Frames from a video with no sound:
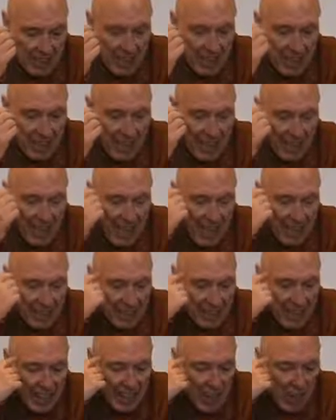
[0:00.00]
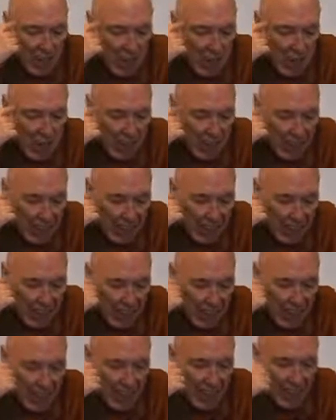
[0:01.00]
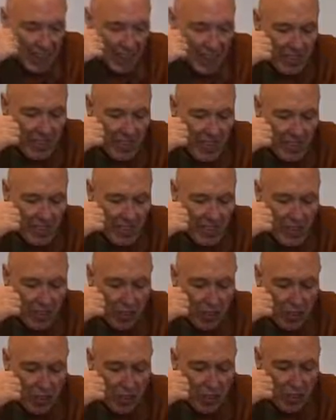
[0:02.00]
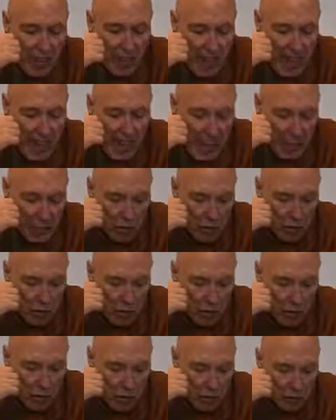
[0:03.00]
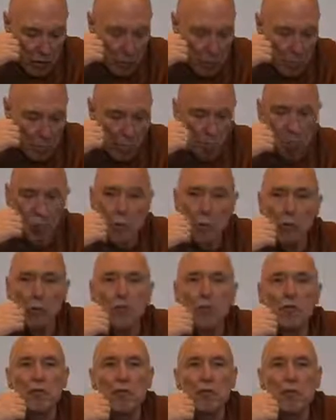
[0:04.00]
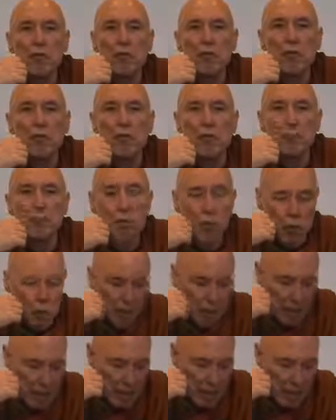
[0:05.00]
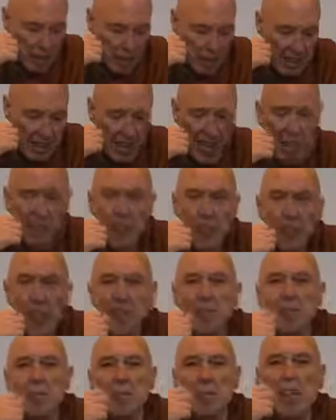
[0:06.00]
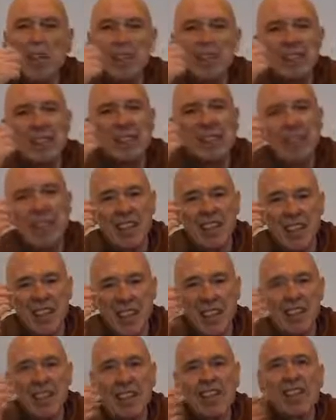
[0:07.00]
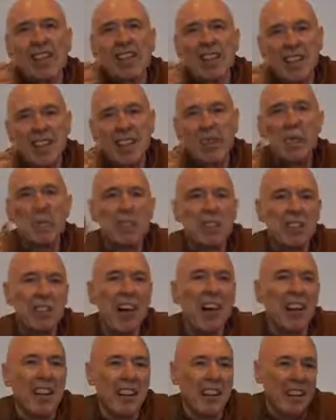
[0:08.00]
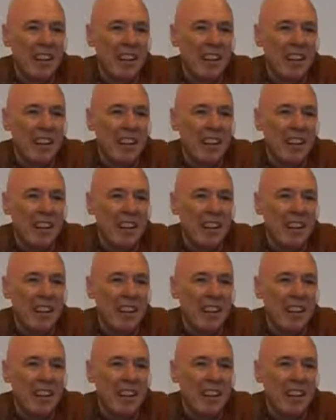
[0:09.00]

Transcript: Okay, as they go on, then he will counter-reprove the reprover. This means that he will start